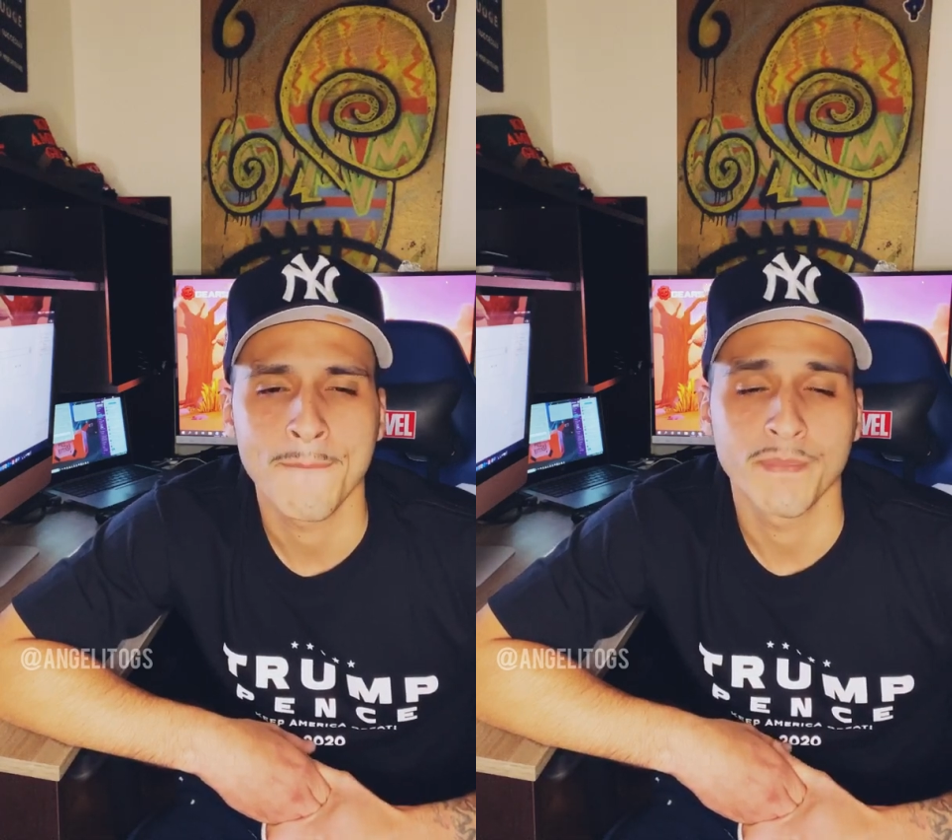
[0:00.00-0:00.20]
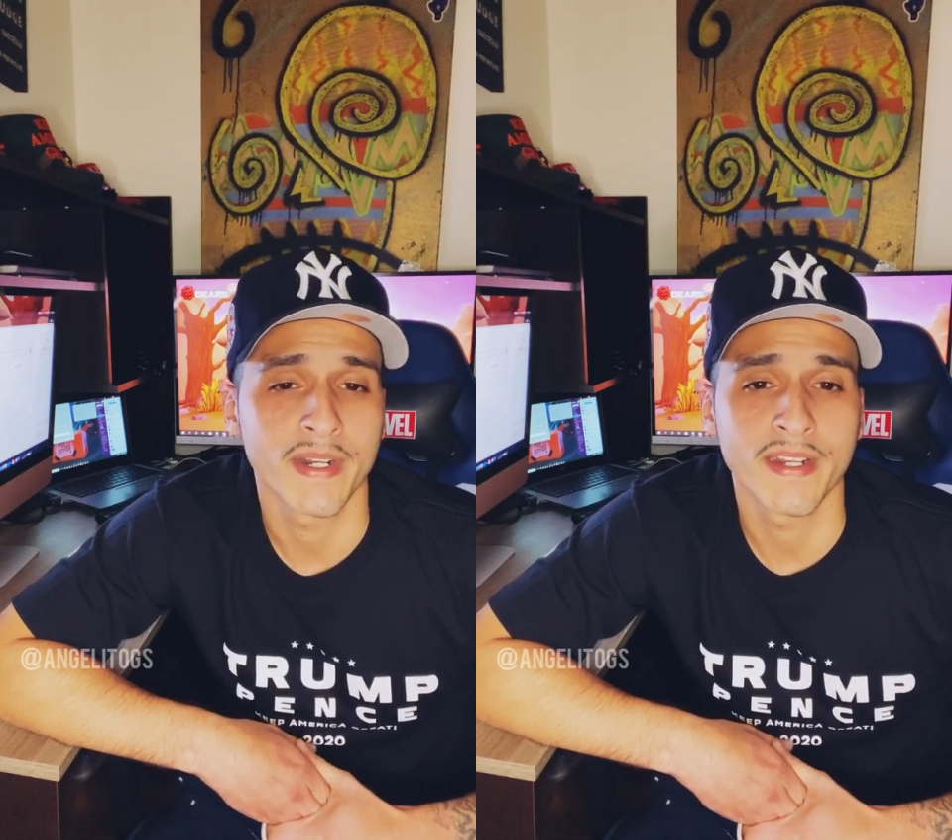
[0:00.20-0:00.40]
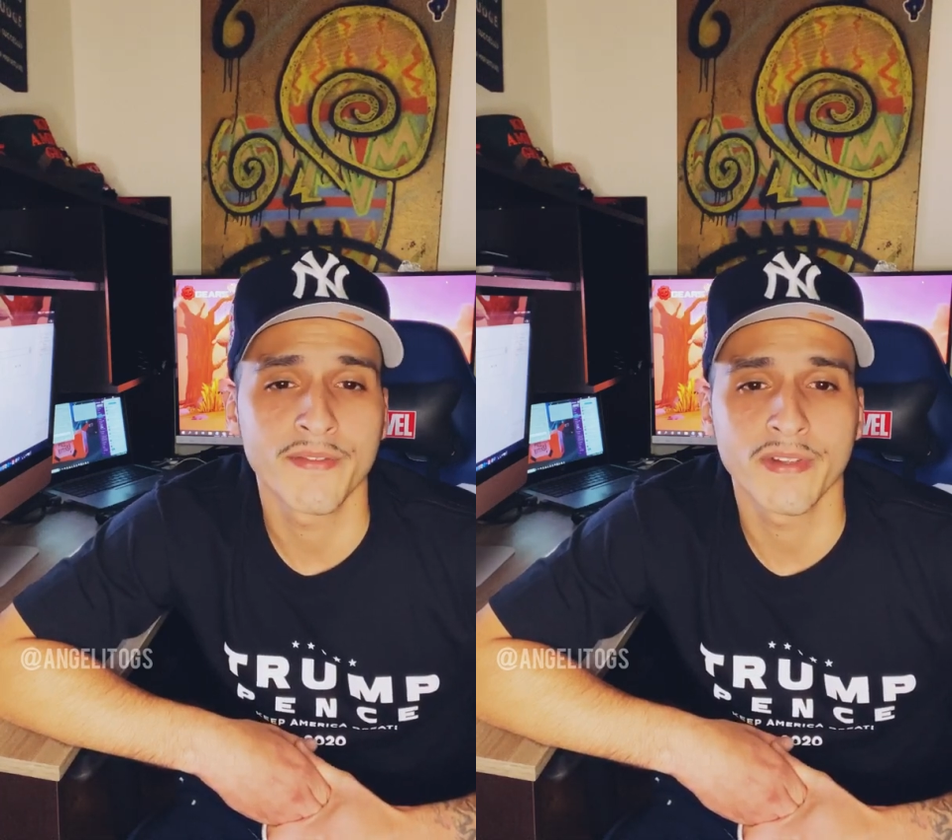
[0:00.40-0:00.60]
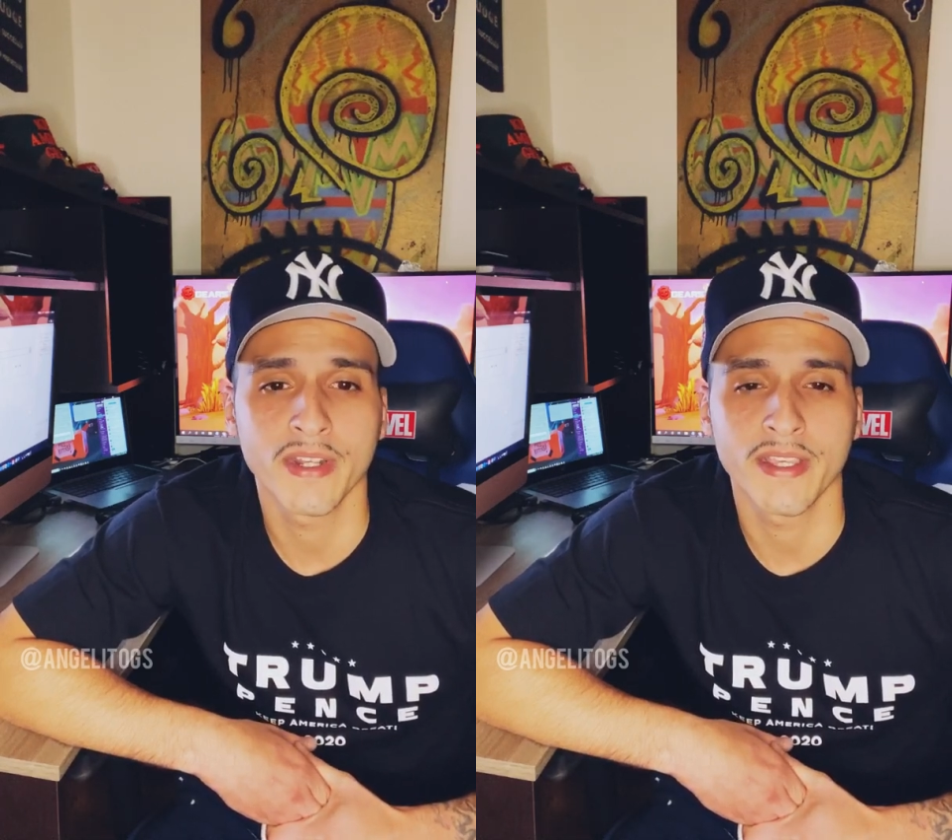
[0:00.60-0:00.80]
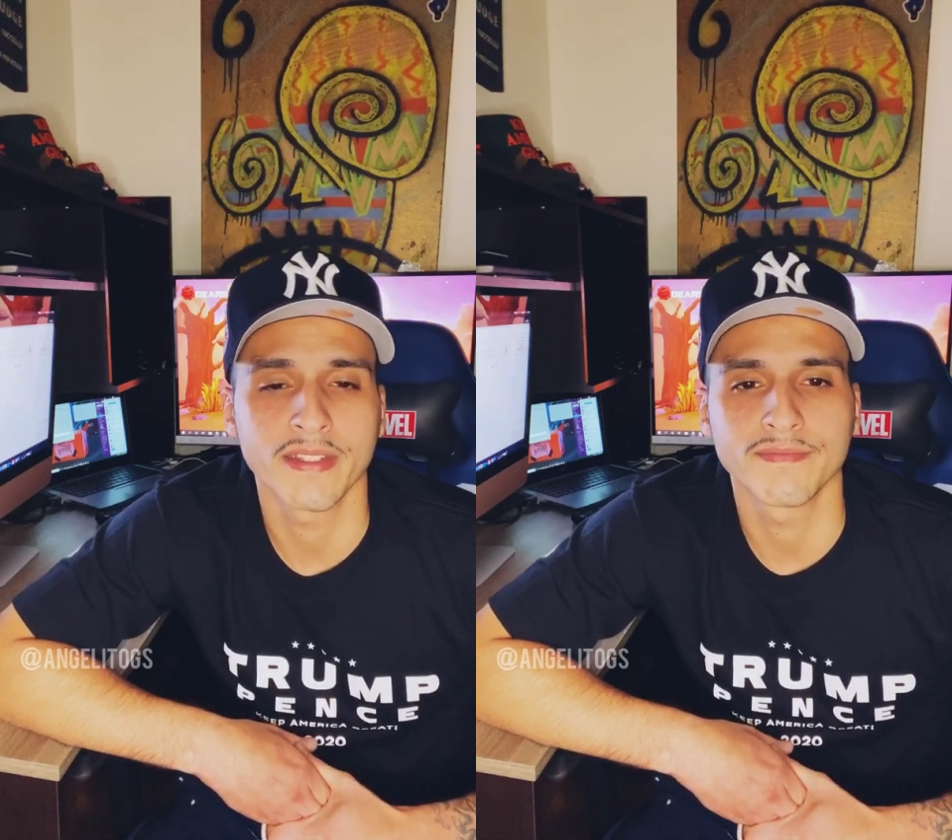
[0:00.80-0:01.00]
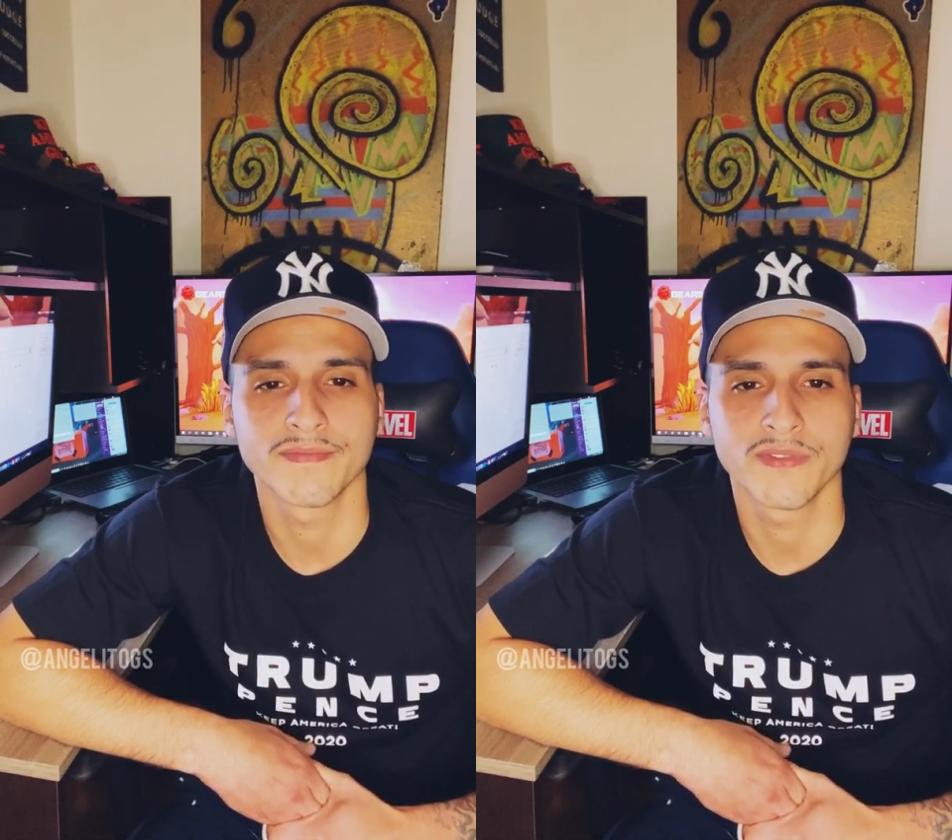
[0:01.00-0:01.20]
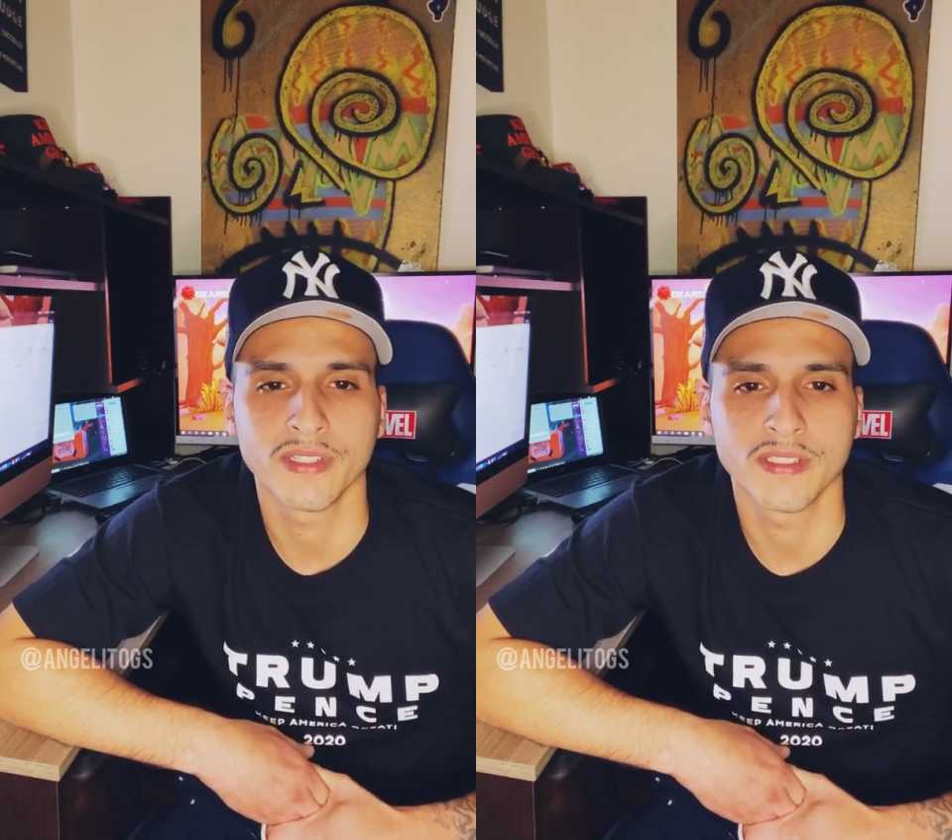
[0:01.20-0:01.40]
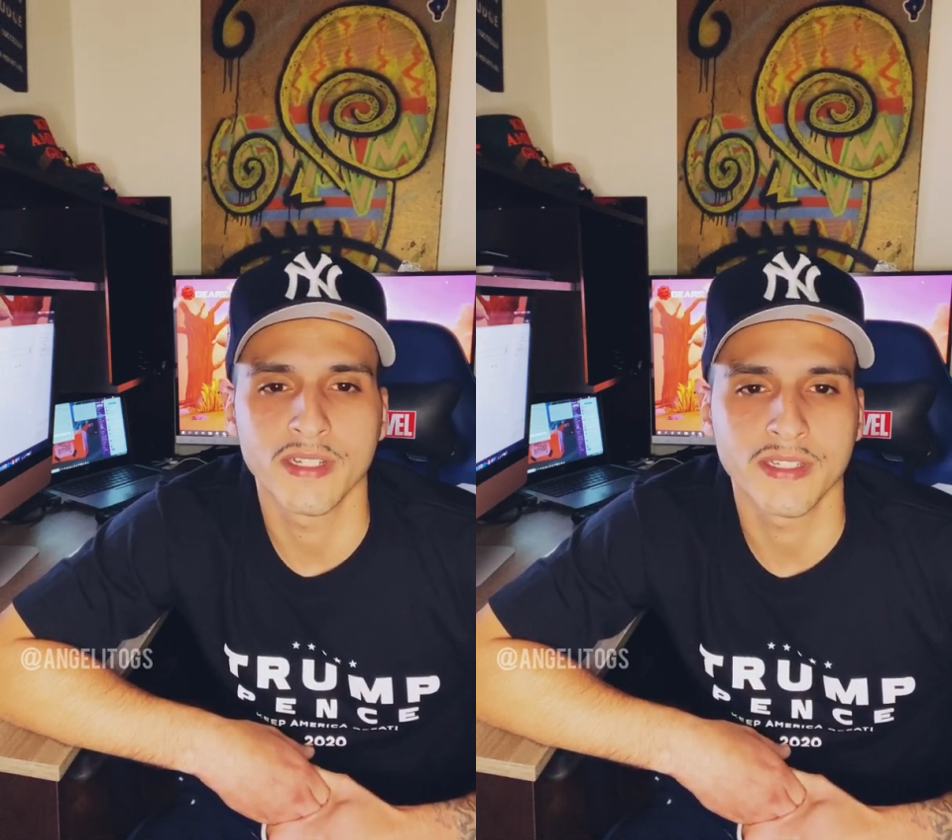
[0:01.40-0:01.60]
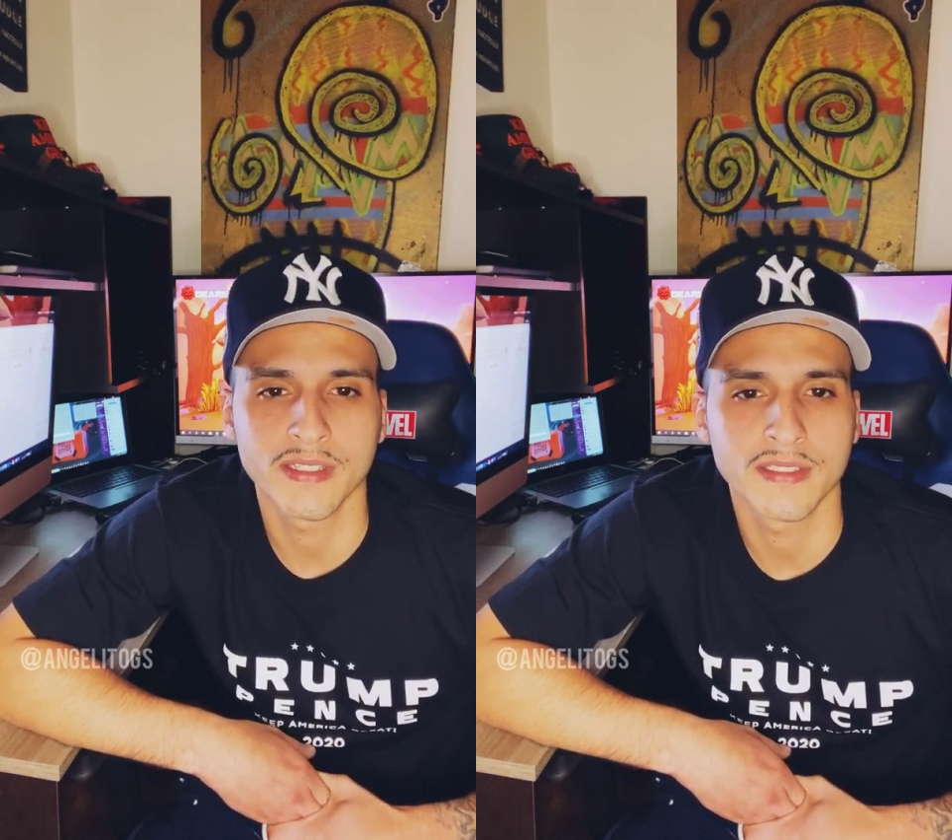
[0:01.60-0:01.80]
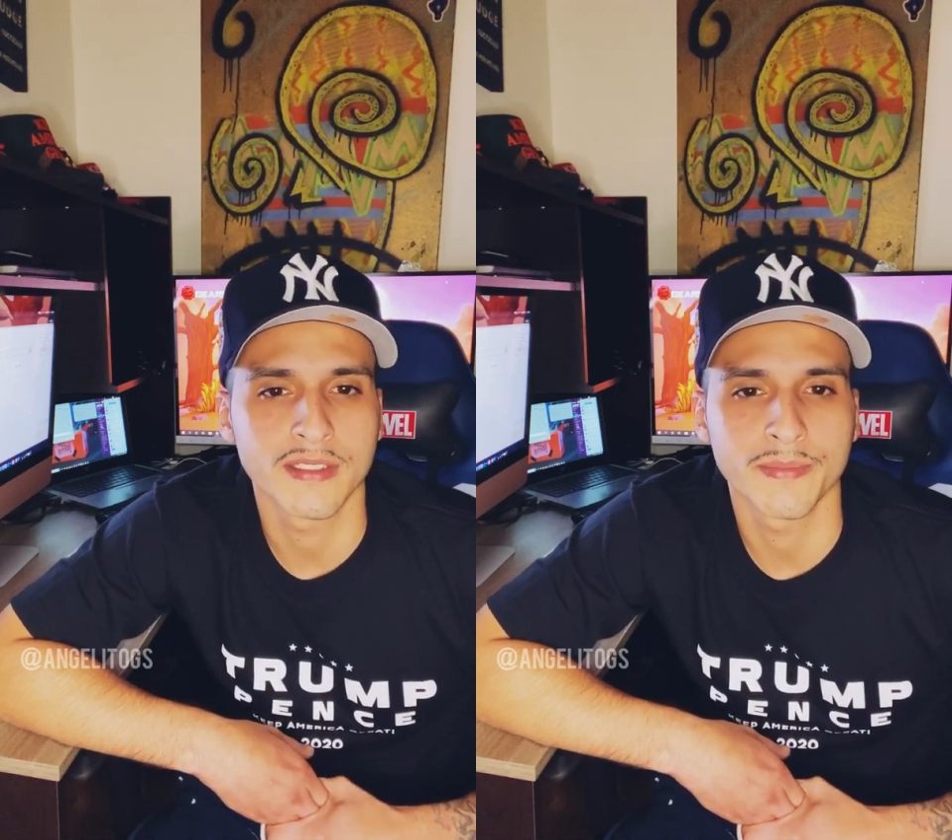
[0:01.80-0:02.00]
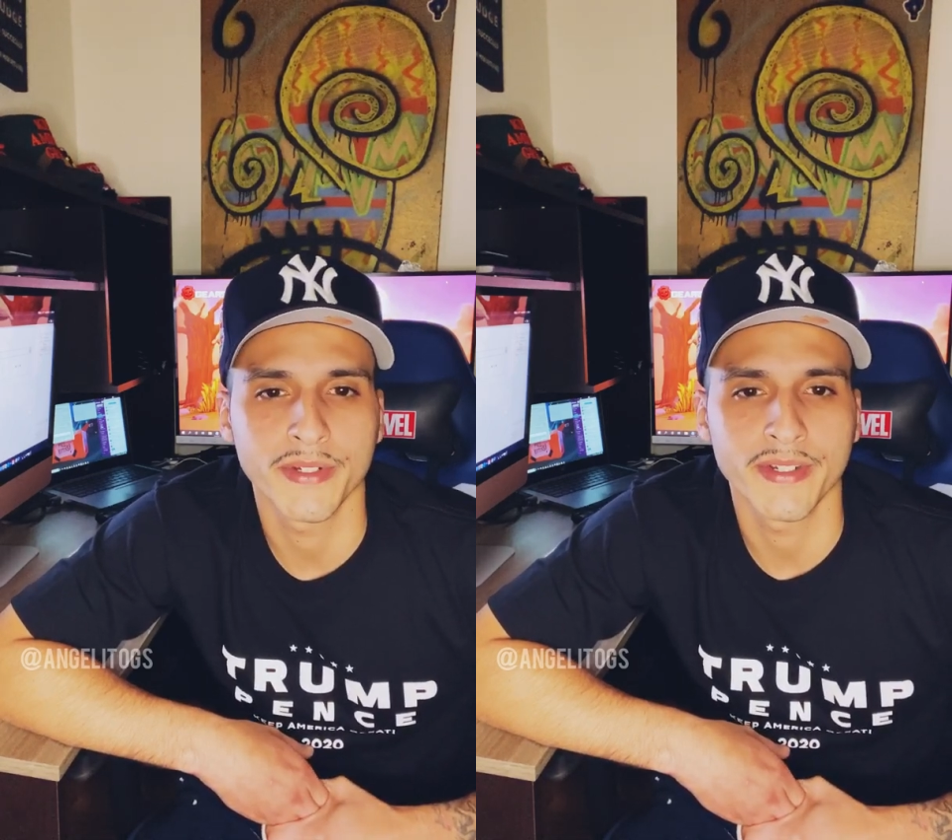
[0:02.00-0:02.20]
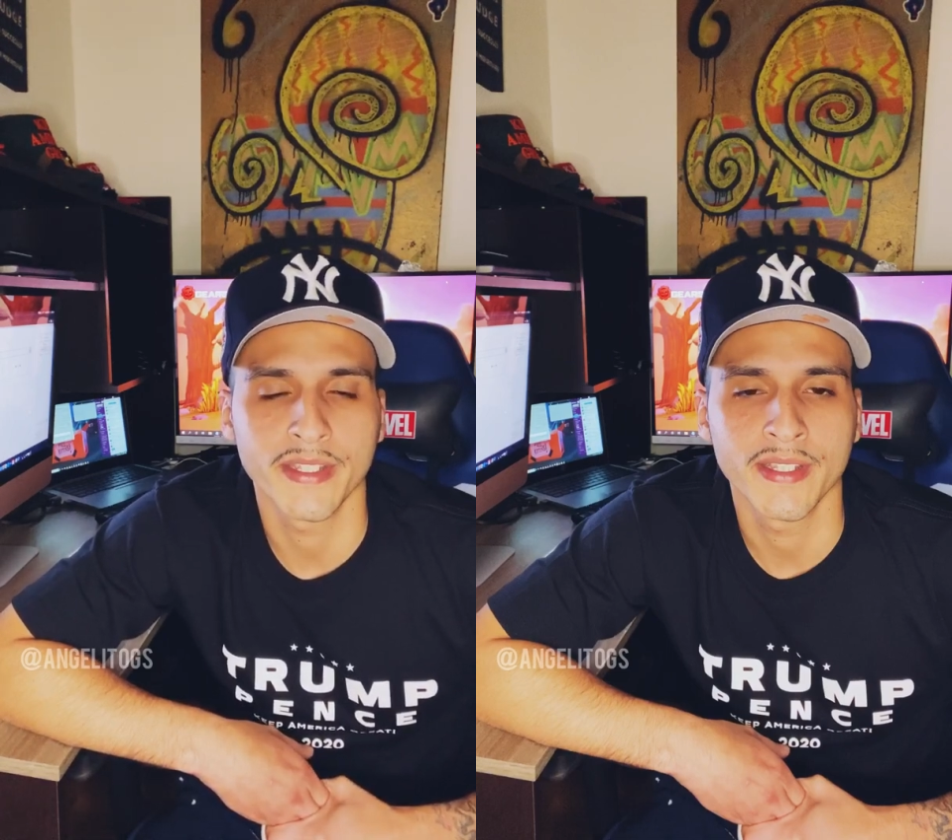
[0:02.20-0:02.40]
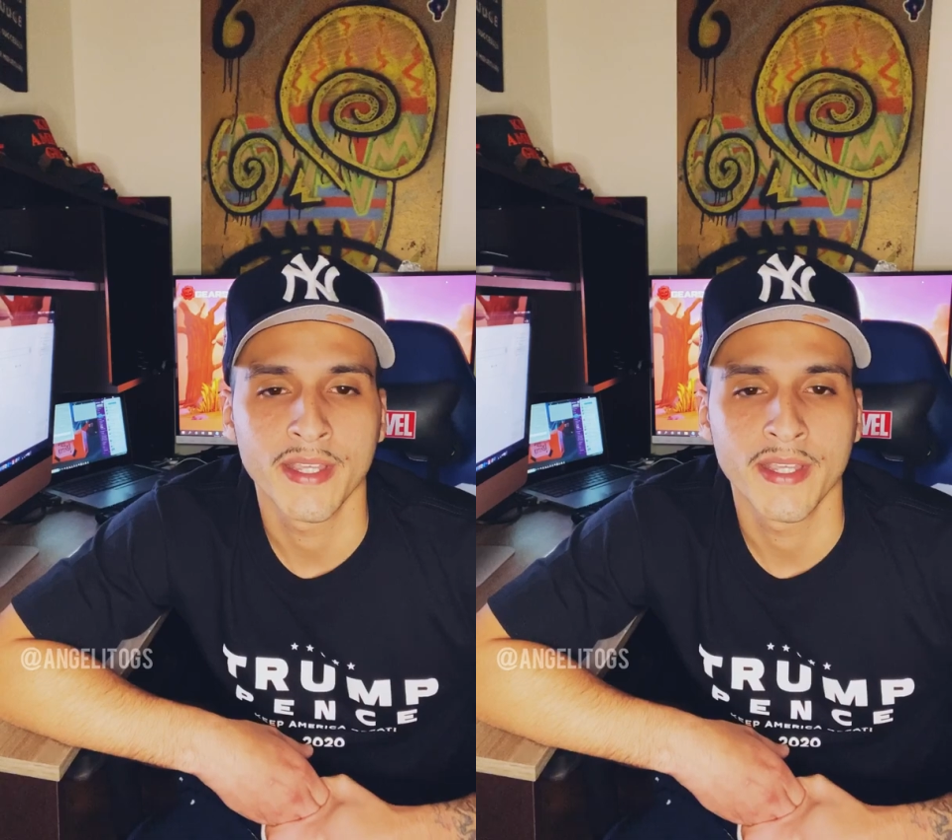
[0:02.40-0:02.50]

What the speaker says: But I never like really dug into Bernie.